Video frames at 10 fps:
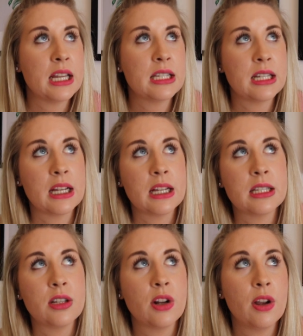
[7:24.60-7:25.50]

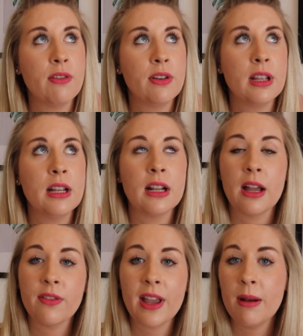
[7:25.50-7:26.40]
you know, everything in
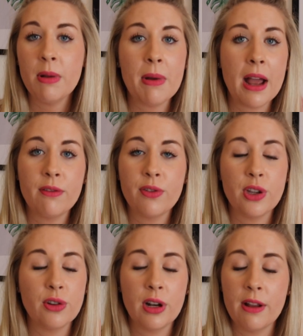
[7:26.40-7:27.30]
life can be bad for
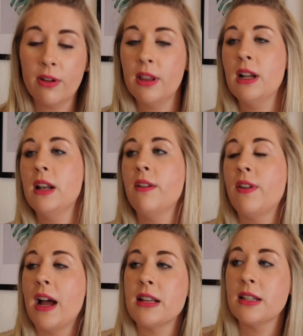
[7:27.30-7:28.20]
you, and everything in life
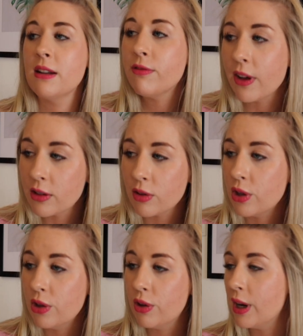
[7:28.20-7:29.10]
has an effect
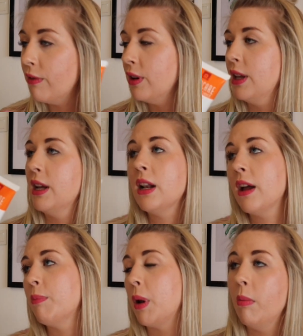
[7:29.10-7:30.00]
on you, and everything in
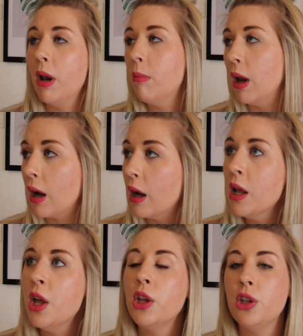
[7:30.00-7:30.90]
life blah blah blah,
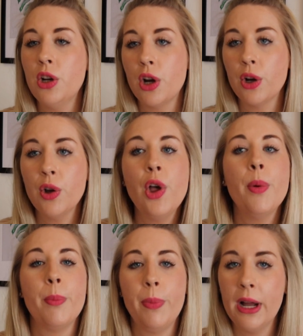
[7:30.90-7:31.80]
you know,
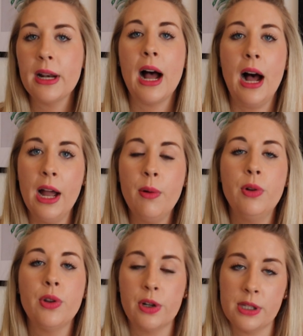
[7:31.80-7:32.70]
but I
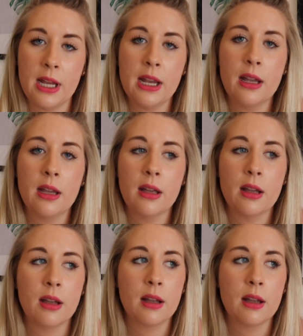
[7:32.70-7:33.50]
will not take